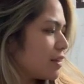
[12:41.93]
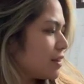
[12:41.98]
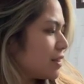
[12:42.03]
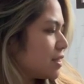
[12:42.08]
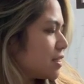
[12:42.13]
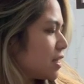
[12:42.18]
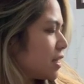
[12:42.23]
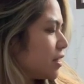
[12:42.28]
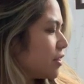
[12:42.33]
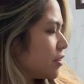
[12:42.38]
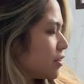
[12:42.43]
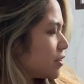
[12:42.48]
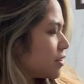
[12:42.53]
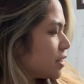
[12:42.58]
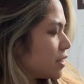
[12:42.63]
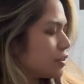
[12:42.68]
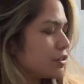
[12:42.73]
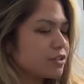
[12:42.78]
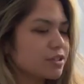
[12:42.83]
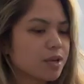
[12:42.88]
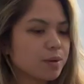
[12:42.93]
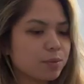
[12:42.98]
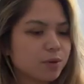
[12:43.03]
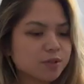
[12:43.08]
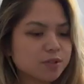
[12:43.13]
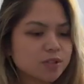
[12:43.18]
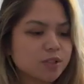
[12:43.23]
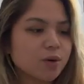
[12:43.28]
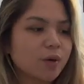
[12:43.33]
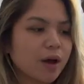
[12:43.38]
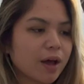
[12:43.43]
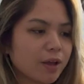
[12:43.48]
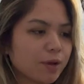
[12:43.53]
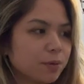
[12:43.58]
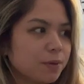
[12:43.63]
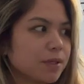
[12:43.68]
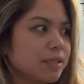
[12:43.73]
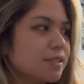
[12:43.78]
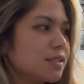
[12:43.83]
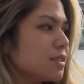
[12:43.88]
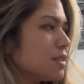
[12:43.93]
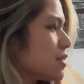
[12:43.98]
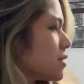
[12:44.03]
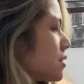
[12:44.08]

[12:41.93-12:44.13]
the dinner table, so I always